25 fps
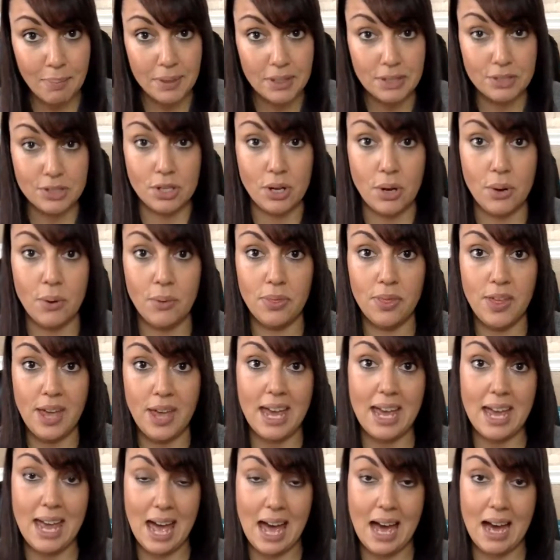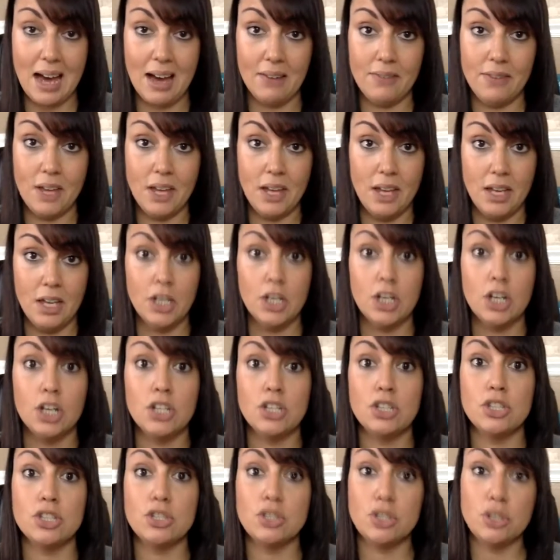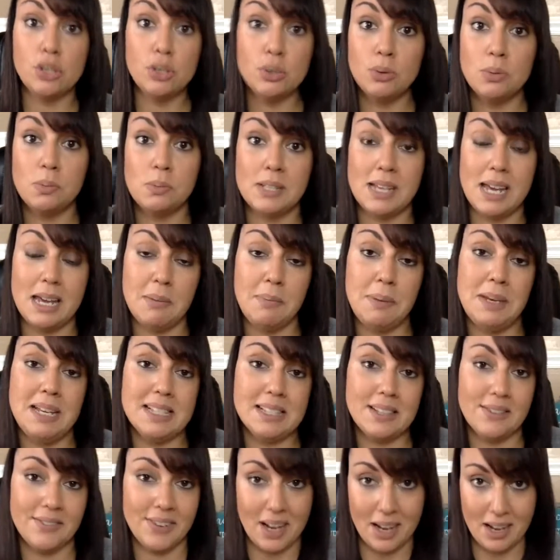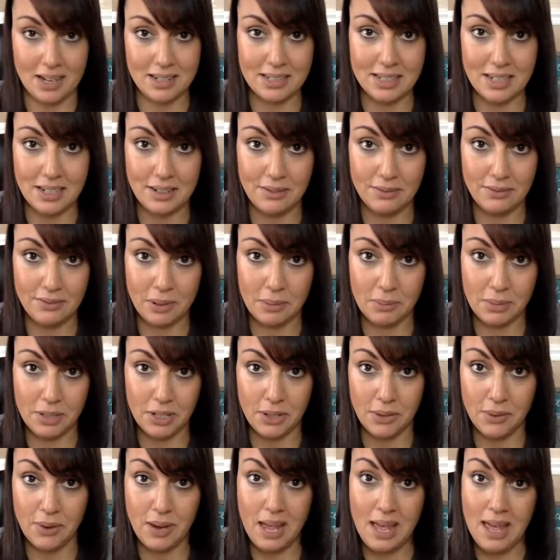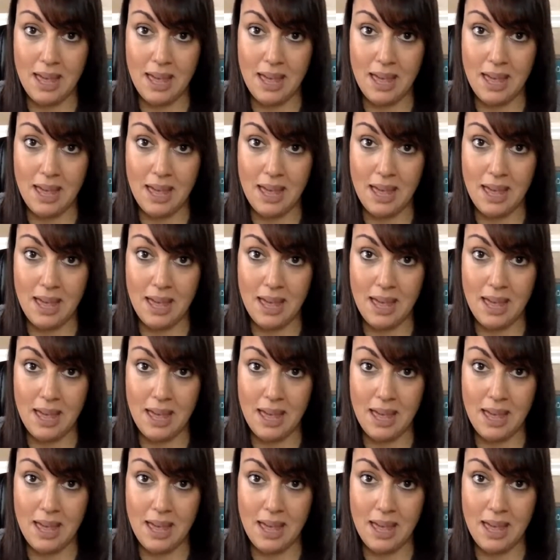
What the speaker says: So they have consumed a piece of content from you.